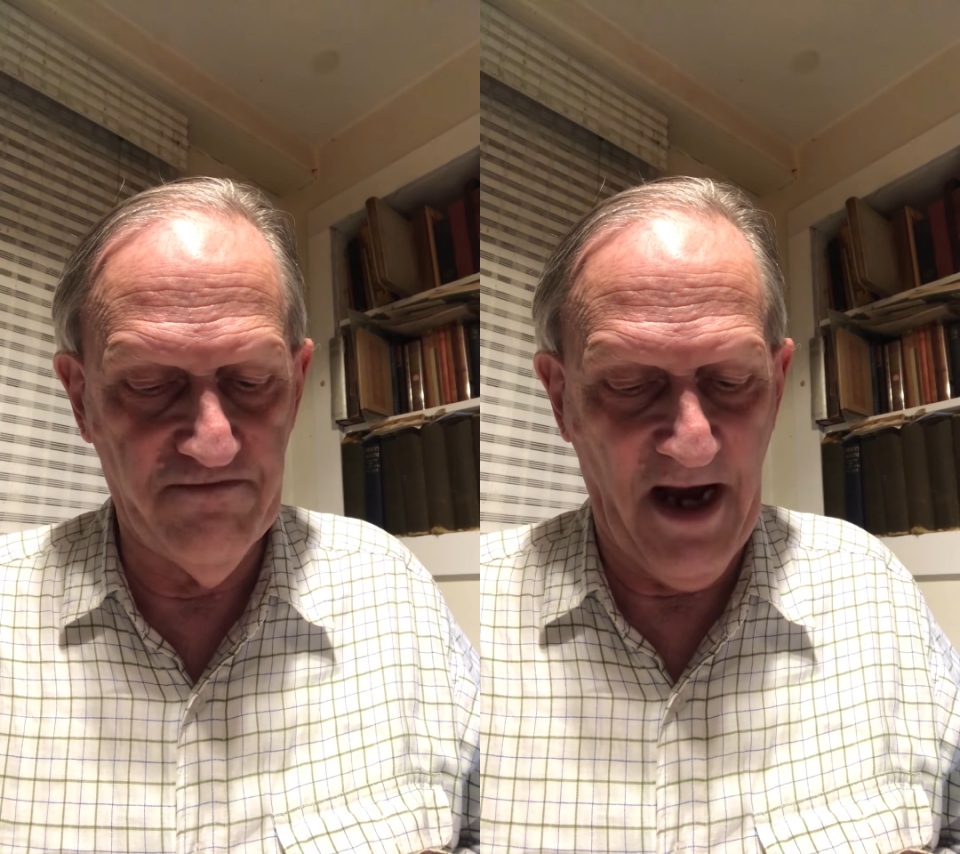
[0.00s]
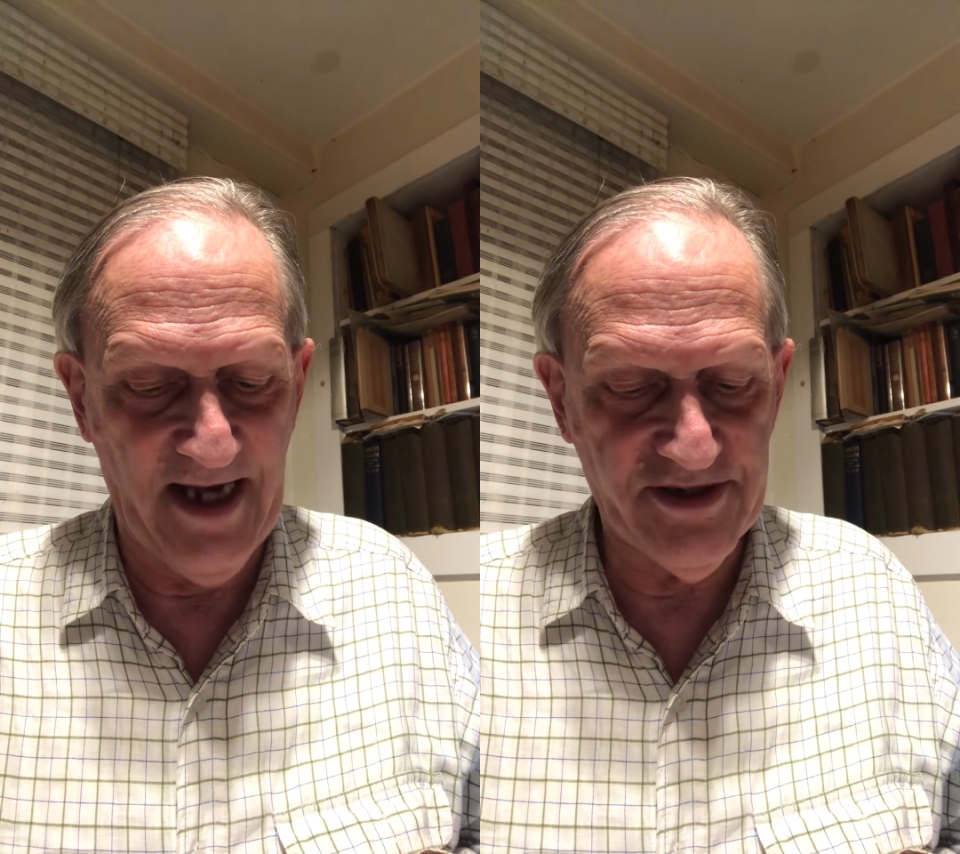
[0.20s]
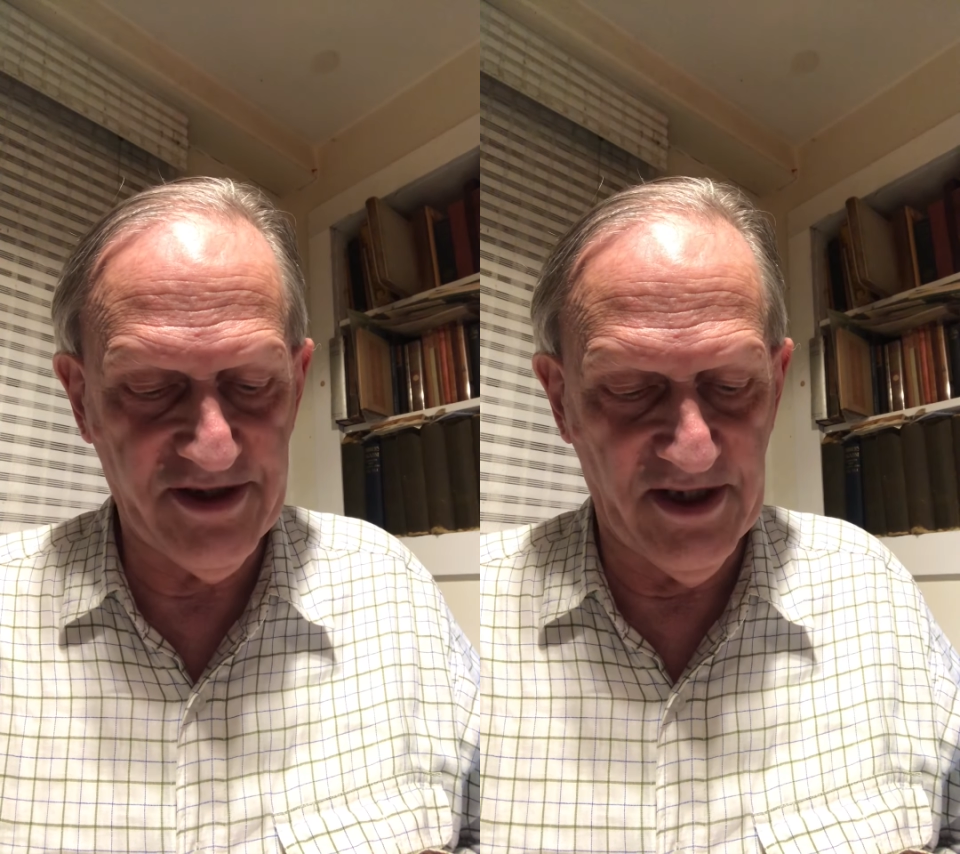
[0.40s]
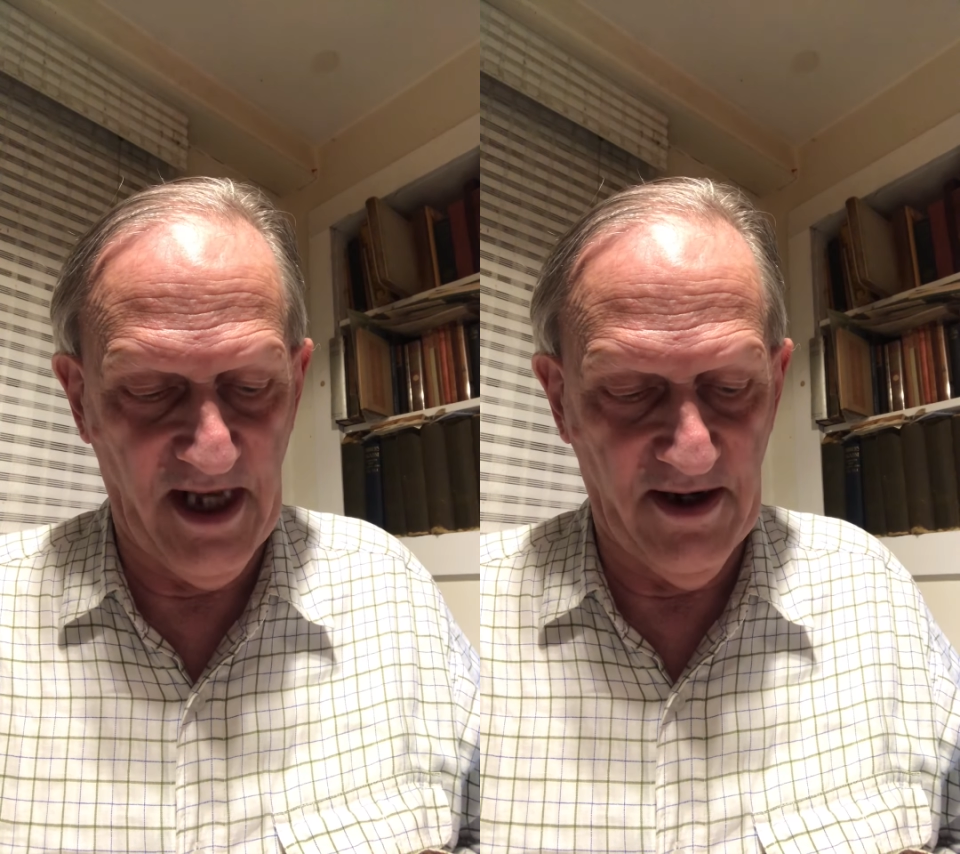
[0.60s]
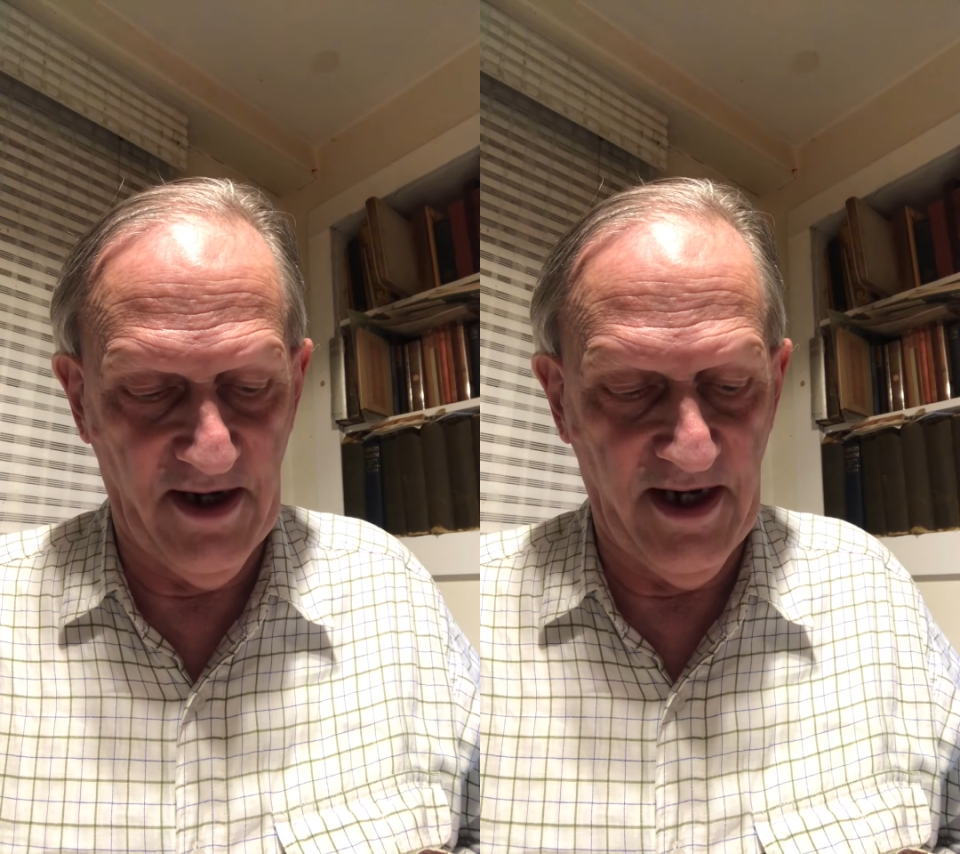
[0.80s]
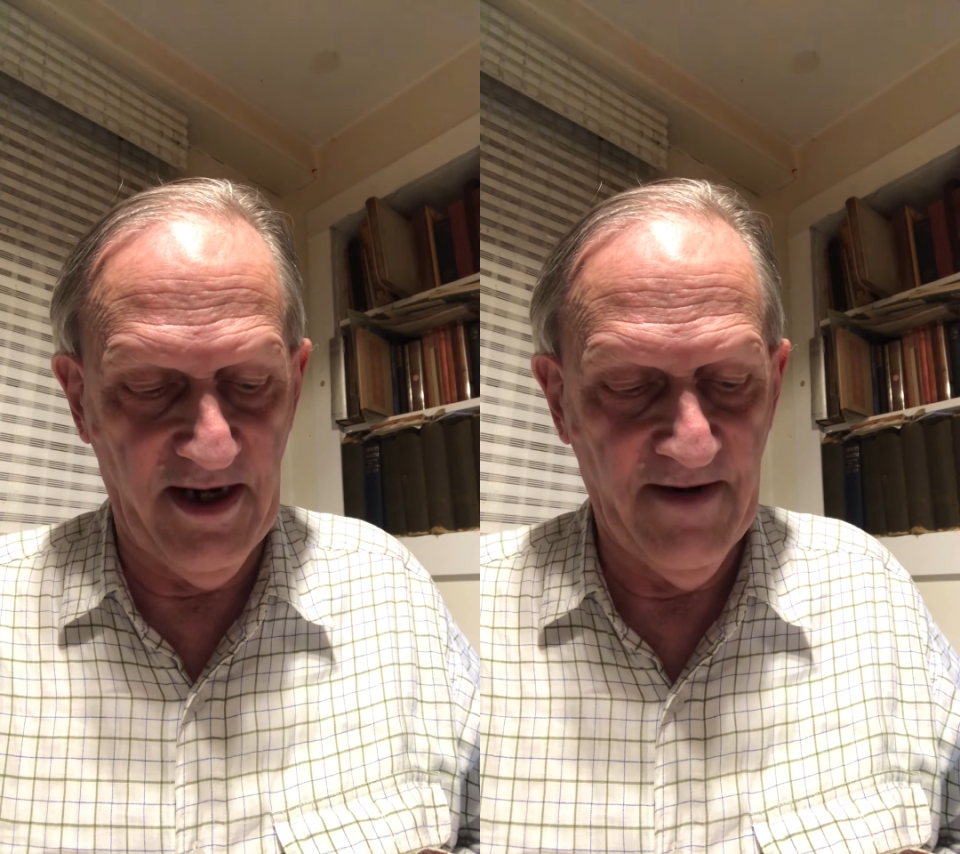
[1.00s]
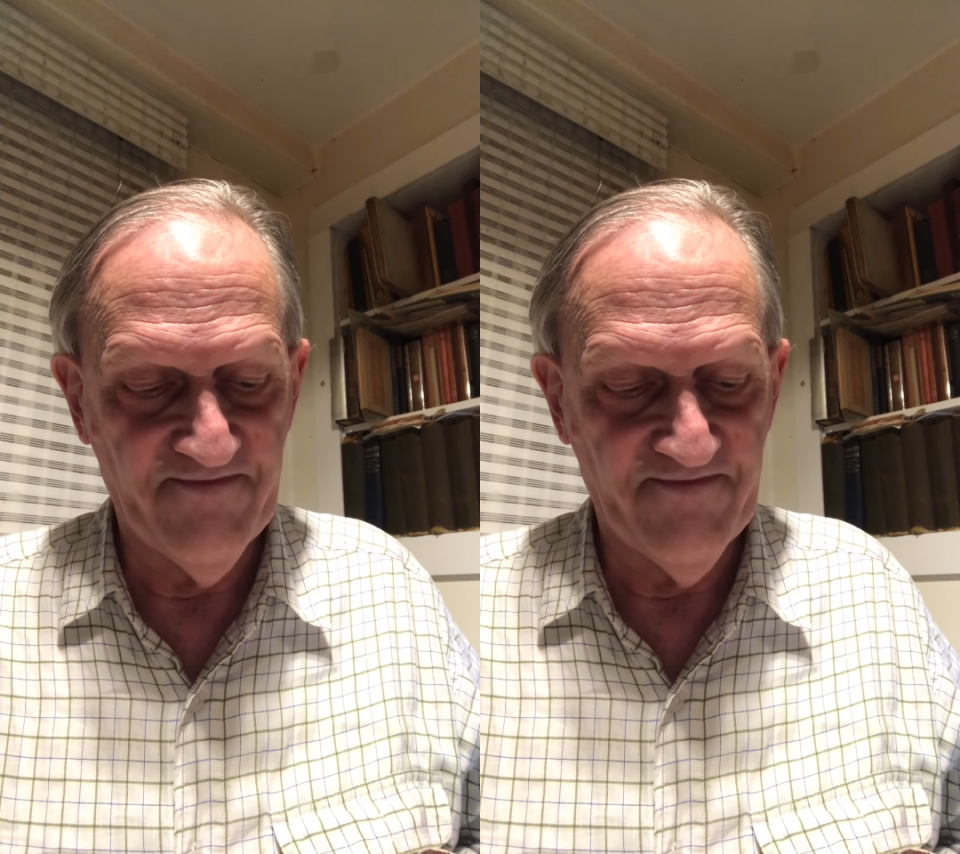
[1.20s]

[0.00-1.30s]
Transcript: bacillary